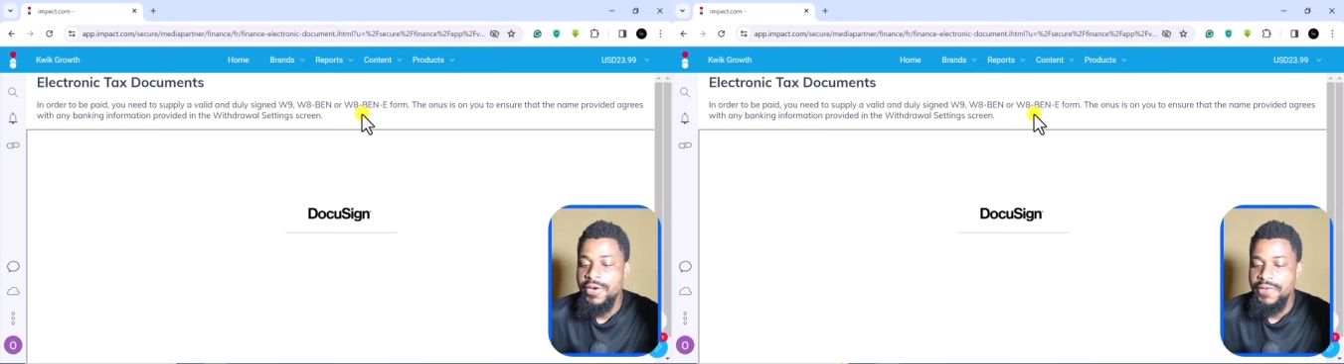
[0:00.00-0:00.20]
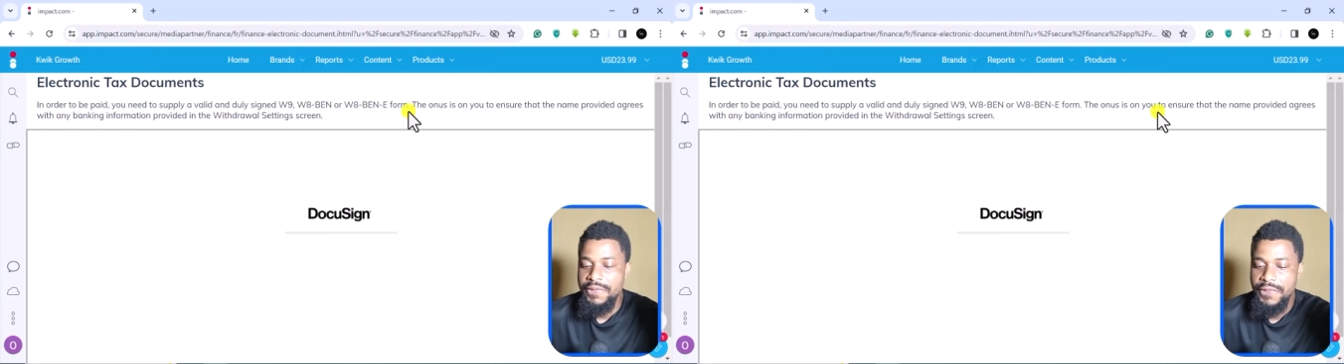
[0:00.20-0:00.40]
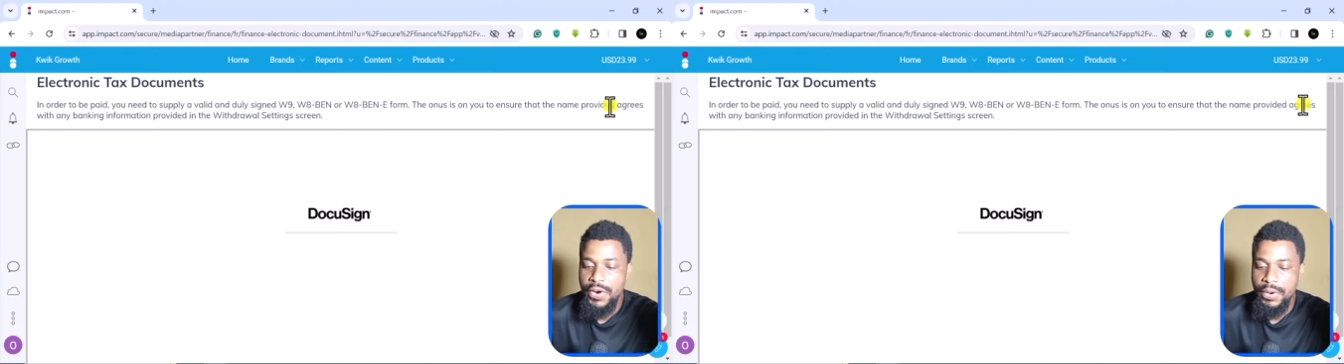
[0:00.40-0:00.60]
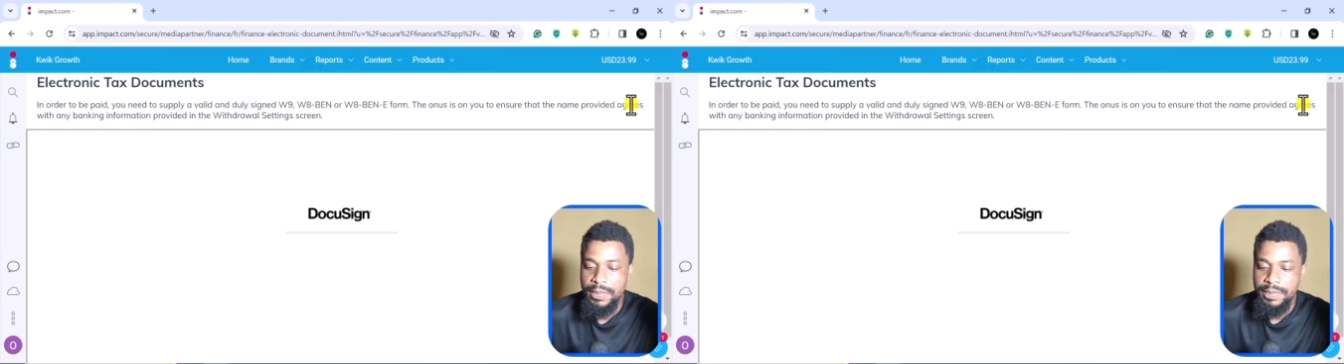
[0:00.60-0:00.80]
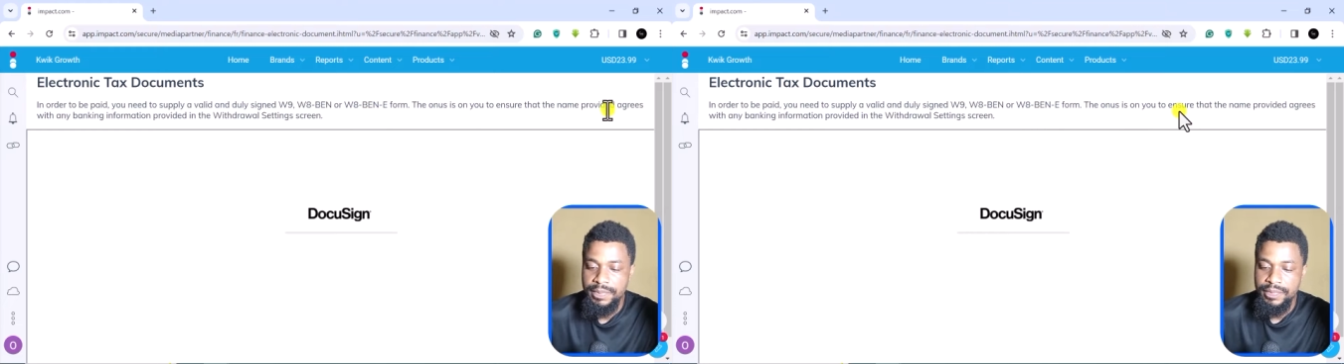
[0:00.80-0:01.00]
4.
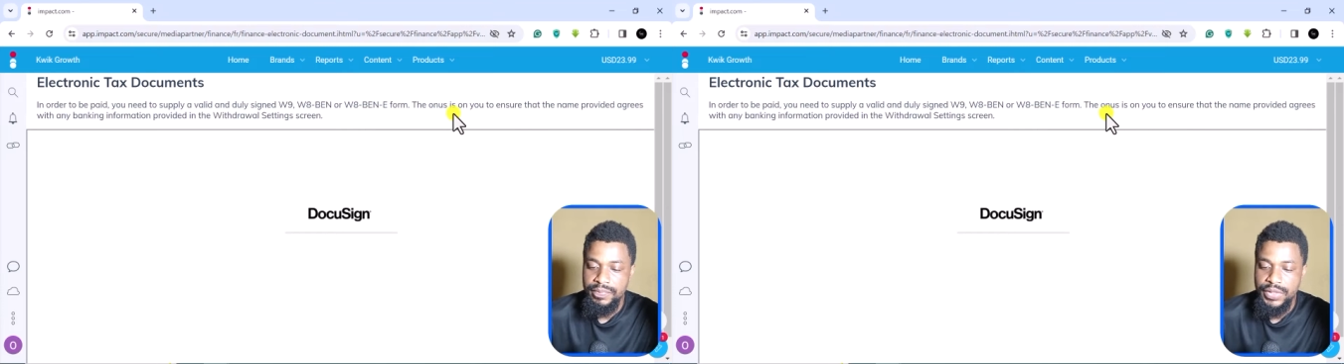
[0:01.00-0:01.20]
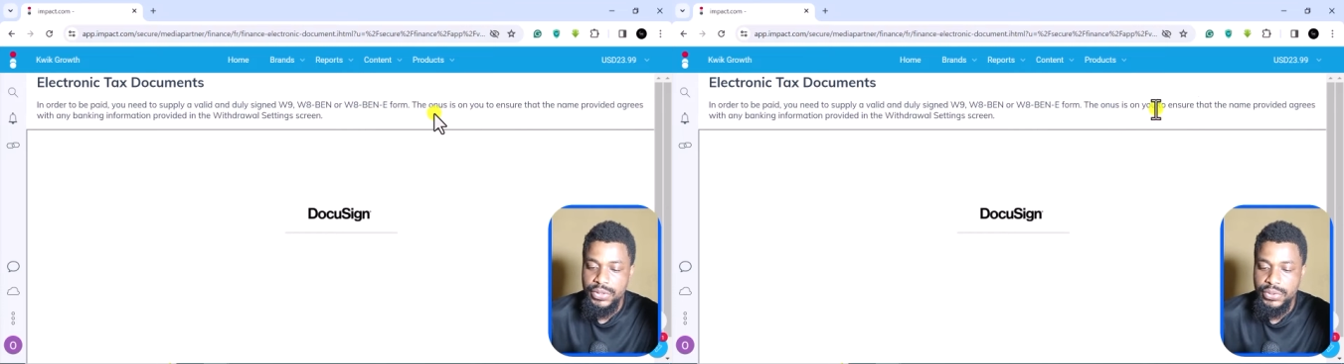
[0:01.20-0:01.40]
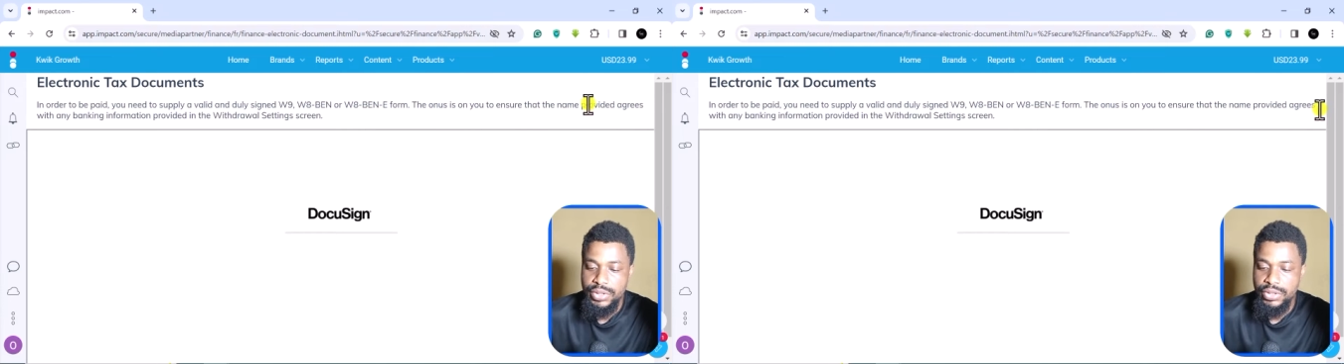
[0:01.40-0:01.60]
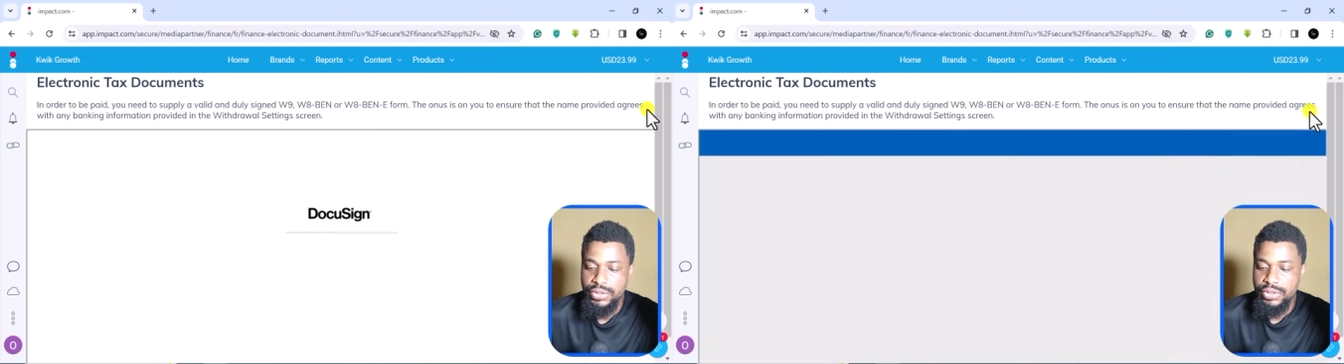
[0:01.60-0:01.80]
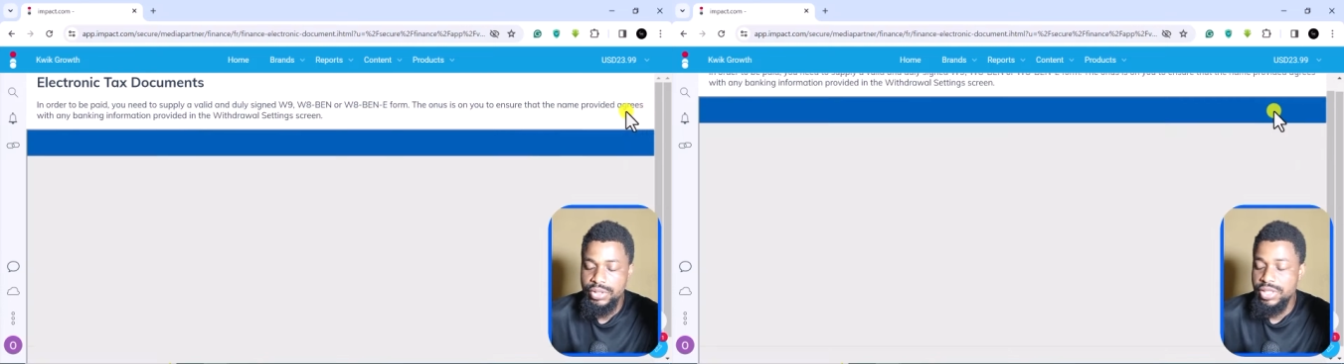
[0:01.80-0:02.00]
So the,
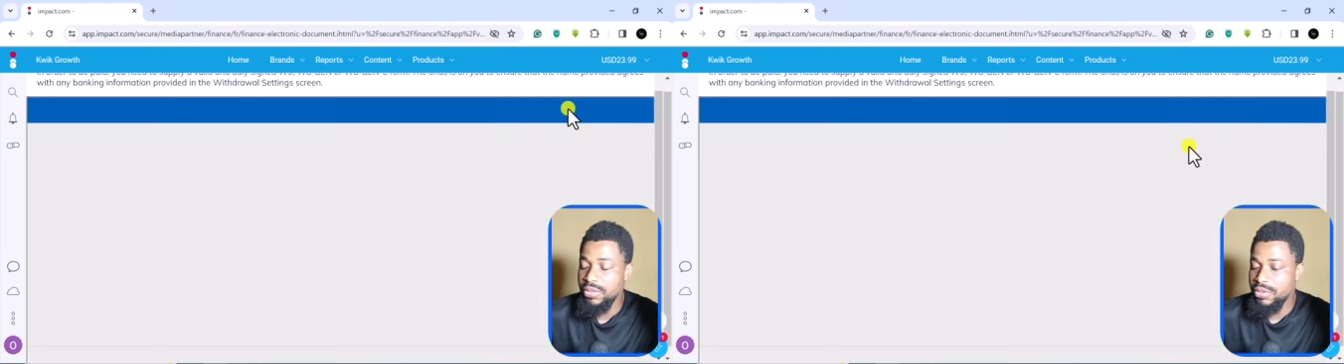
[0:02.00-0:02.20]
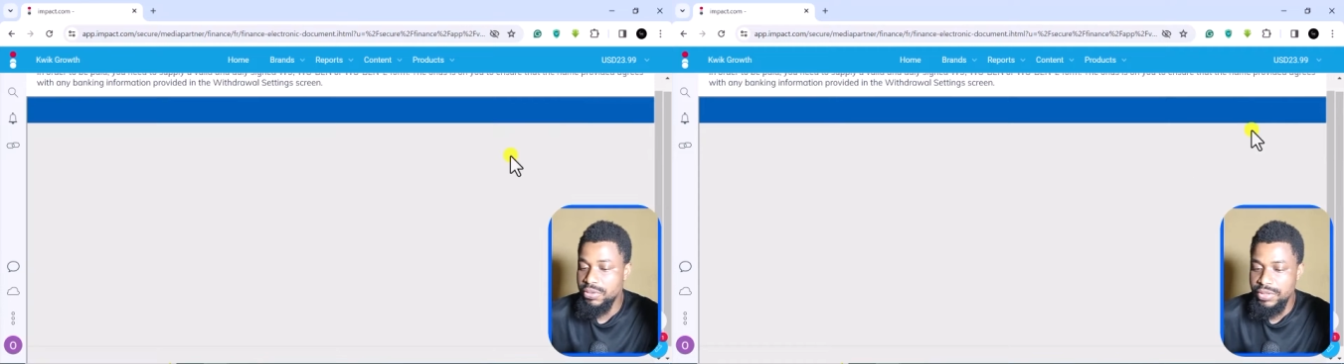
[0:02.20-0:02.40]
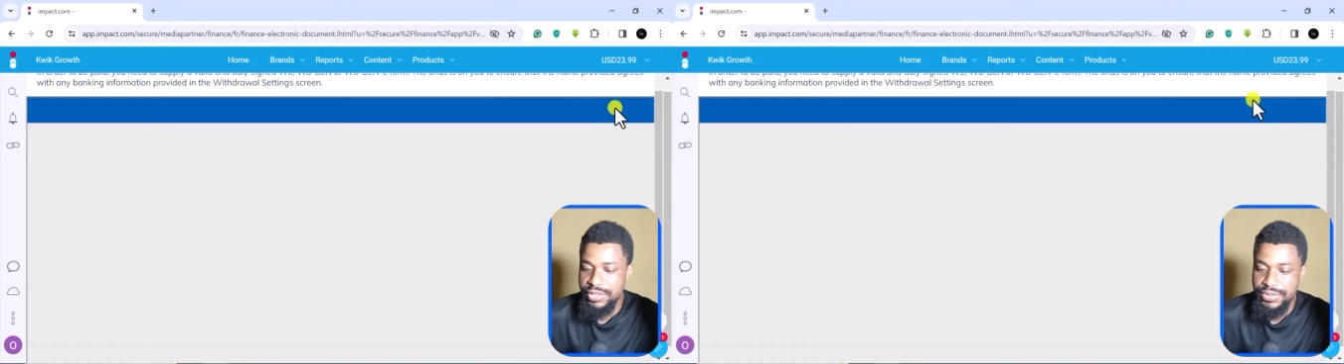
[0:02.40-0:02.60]
the onus is on